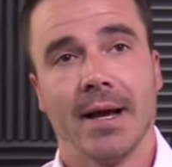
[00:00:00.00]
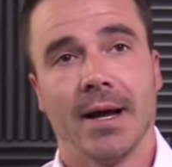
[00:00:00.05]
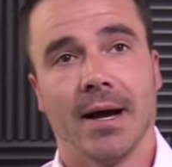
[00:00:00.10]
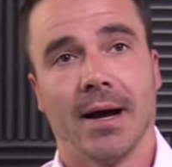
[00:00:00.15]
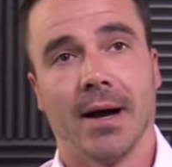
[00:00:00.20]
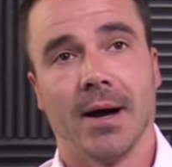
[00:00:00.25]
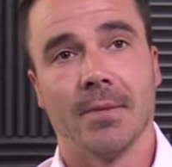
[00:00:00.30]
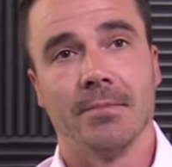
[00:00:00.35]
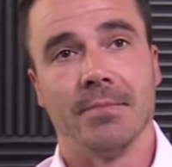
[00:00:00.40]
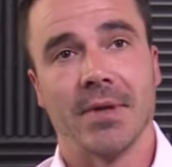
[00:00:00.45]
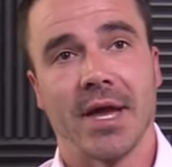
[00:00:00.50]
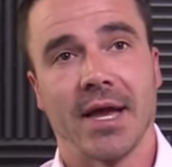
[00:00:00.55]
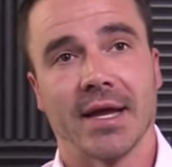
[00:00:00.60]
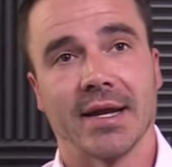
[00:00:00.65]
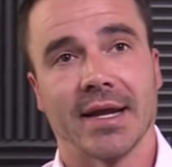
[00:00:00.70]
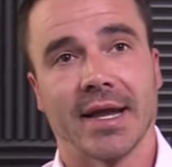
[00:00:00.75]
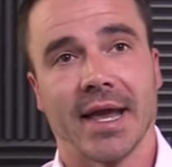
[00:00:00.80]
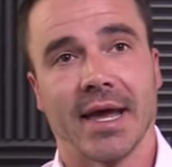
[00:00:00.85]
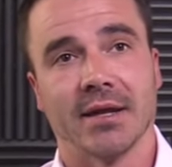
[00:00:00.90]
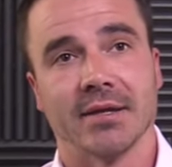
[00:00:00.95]
Um, and
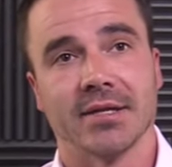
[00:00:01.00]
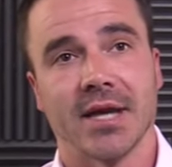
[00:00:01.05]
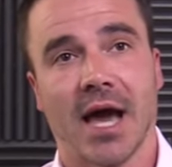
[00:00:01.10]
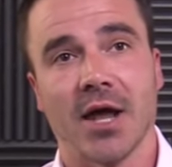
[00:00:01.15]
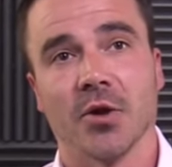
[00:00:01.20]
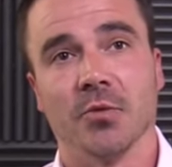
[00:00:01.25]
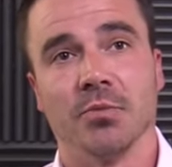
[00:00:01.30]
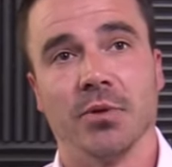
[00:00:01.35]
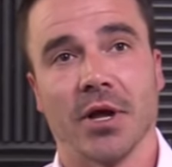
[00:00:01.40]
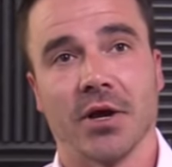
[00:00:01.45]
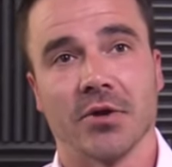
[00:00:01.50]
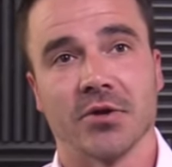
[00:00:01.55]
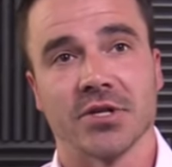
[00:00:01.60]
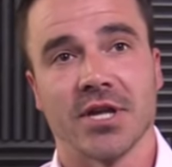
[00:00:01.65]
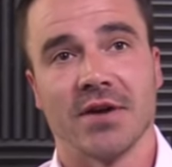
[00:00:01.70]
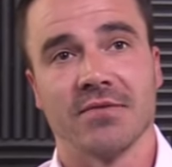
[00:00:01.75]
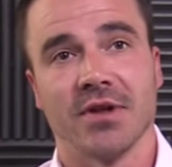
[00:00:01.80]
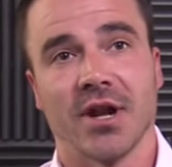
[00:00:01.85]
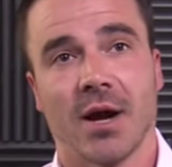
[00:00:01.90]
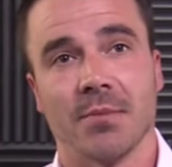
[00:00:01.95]
again, title players
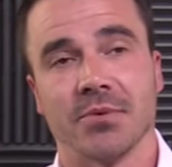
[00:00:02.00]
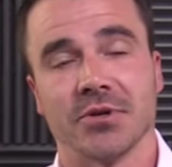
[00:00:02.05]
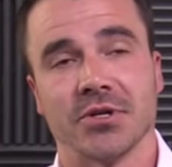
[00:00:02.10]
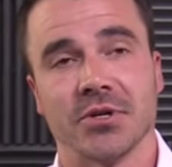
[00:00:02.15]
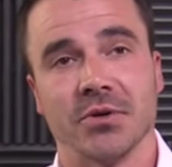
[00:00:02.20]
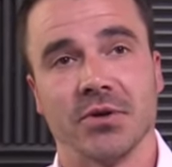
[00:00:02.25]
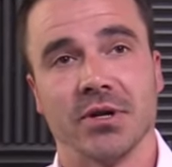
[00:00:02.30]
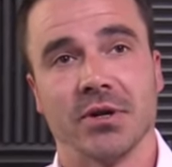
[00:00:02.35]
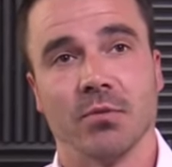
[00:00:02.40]
have an opportunity